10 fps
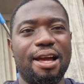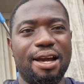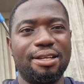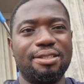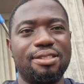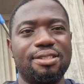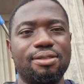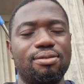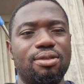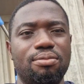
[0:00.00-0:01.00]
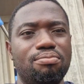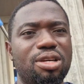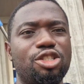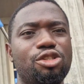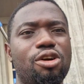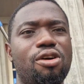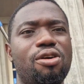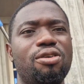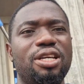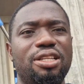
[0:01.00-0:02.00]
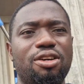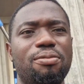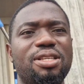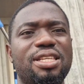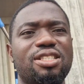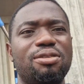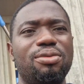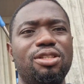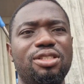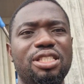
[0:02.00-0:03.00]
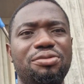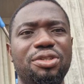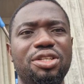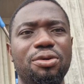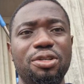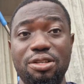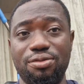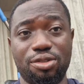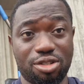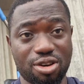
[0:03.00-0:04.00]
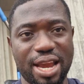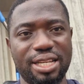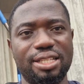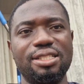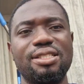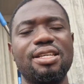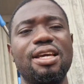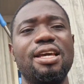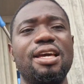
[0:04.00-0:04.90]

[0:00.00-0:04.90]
and make sure in the comment section below this video if you try this